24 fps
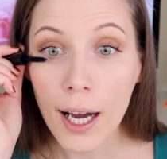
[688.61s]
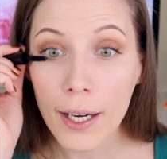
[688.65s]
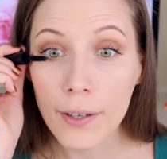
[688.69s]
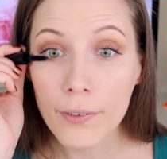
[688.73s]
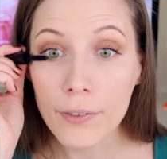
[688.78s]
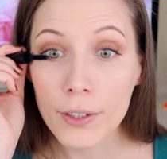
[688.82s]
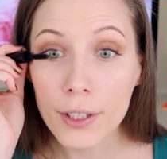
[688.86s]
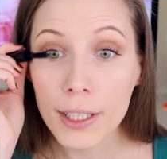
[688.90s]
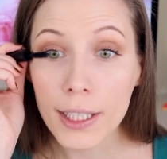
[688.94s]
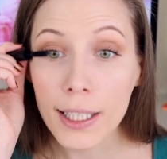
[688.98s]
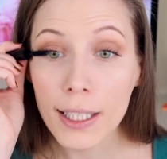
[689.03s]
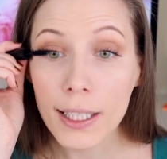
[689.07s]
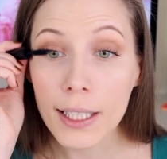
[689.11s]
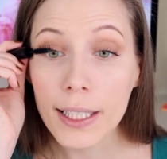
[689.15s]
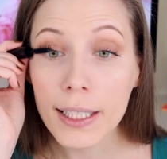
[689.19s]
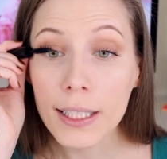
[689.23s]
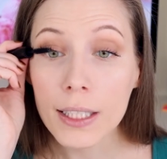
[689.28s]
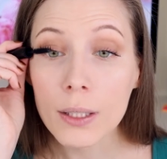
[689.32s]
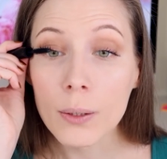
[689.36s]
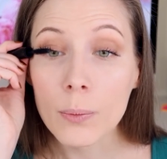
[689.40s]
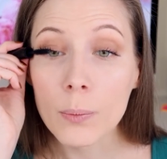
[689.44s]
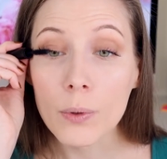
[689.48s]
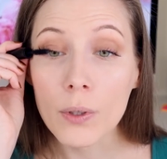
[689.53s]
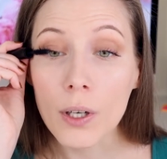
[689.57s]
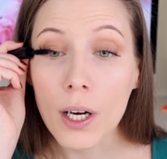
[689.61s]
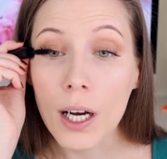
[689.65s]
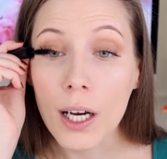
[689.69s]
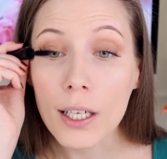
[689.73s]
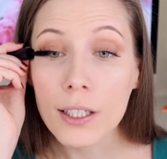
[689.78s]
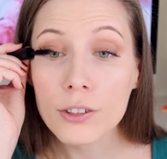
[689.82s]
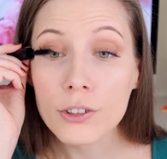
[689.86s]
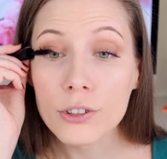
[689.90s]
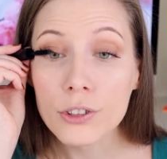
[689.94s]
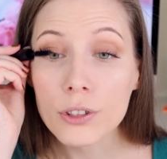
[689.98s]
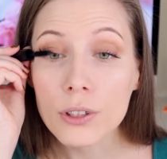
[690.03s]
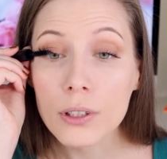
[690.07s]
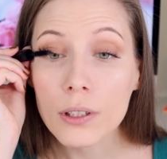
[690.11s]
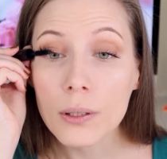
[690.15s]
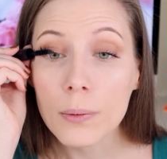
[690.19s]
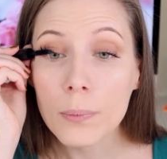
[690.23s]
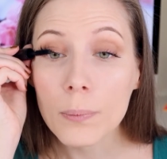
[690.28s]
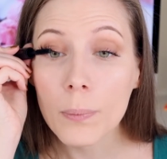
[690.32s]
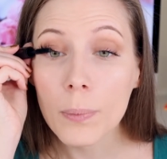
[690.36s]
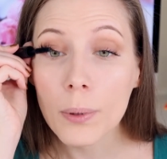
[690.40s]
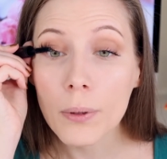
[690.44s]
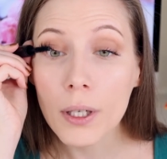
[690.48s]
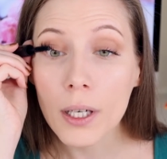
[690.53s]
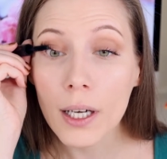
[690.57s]
I really like the brush,
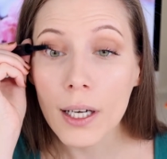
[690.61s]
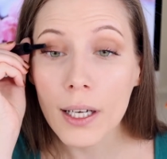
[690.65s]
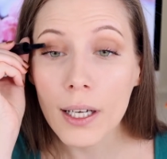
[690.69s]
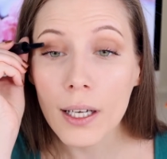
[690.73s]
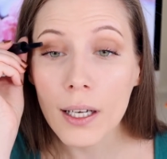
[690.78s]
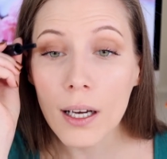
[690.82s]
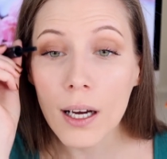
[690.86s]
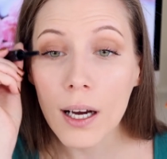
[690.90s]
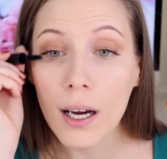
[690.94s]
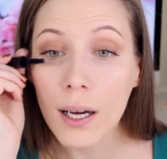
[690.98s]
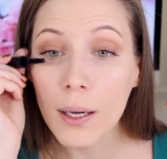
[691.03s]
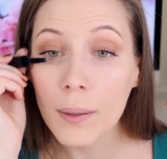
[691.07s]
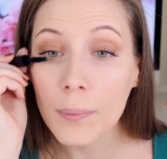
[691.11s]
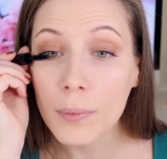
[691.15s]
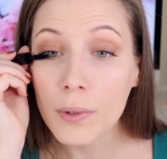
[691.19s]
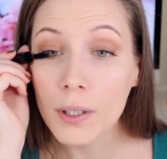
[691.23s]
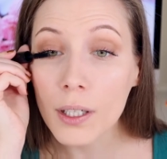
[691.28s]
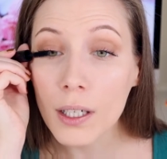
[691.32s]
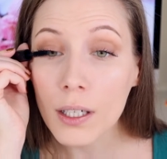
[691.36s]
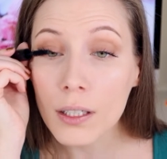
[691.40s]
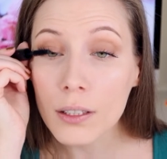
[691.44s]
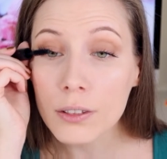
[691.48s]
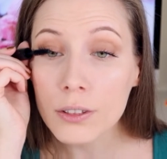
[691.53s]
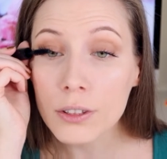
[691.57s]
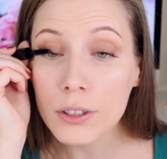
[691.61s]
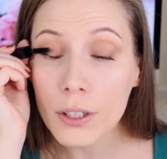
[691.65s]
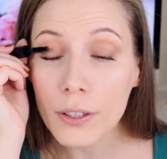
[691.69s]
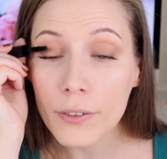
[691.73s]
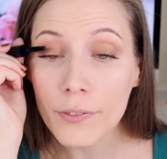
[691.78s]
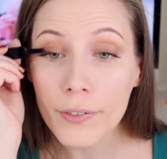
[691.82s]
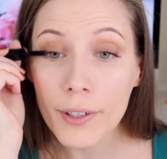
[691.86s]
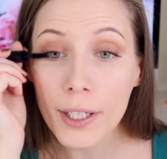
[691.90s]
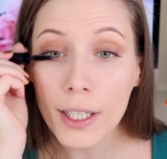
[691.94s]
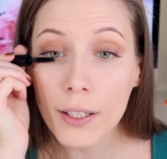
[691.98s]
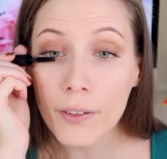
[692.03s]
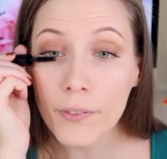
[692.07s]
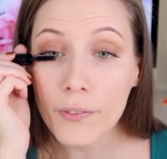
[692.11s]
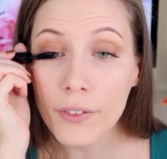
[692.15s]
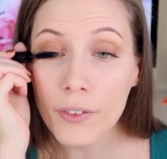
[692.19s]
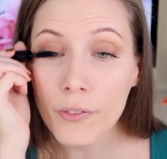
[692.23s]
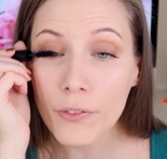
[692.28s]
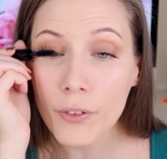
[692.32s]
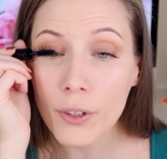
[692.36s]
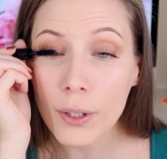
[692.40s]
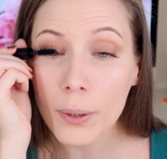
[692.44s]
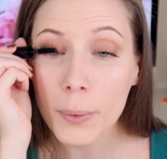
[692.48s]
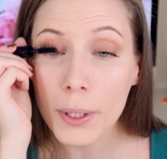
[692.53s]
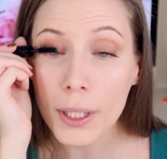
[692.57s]
but I'm not sure if I love the
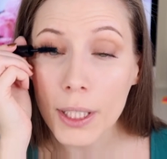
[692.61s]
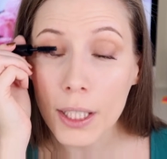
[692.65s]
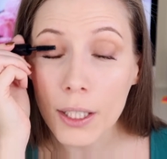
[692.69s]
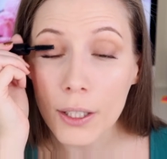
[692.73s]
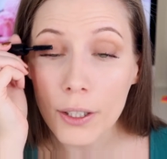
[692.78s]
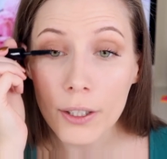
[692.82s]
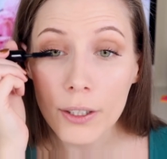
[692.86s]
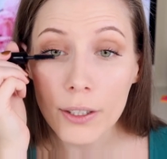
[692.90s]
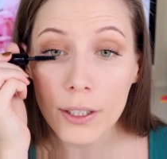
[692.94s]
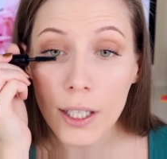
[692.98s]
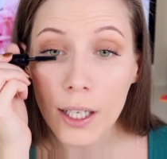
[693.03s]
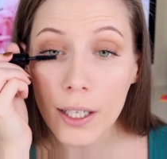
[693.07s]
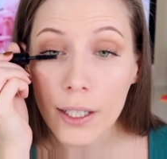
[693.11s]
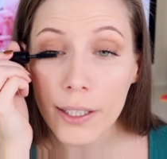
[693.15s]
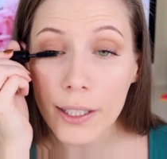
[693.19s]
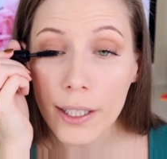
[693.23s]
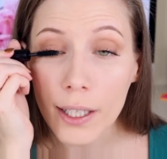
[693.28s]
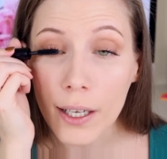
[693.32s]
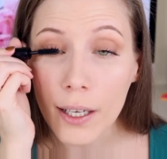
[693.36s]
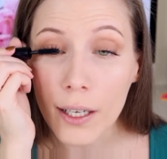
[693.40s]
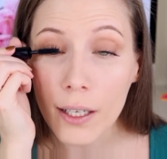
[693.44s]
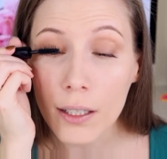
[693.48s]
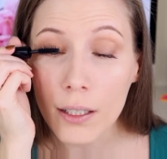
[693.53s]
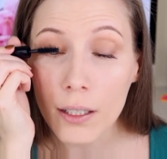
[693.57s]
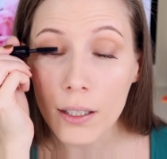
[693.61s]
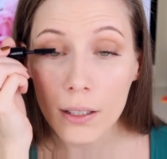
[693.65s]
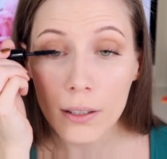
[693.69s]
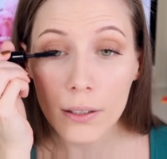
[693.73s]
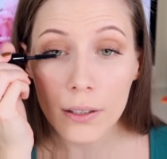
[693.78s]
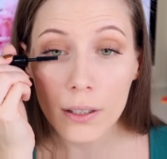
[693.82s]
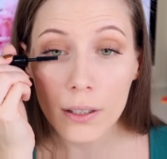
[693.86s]
formula or not yet.